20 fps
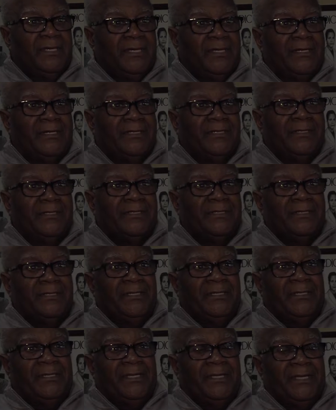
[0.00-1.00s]
uh,
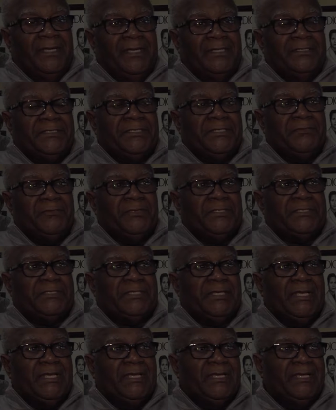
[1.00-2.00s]
as she would
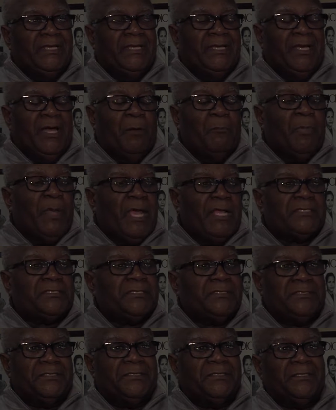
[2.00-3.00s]
say, a
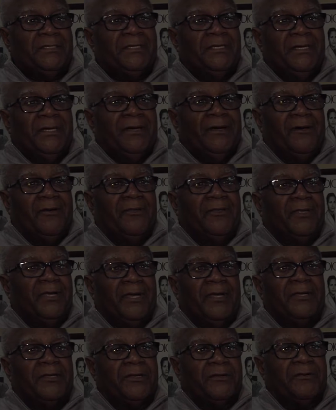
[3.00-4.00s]
passenger on the
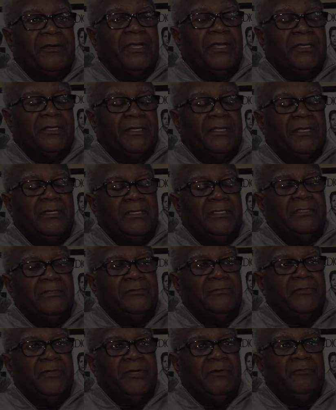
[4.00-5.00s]
Underground uh,
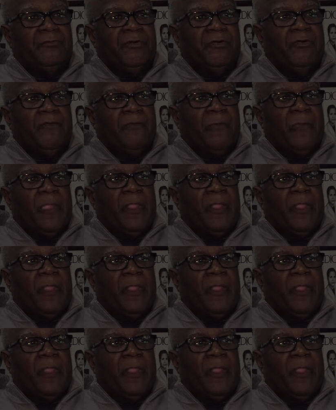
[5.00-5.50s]
Railroad.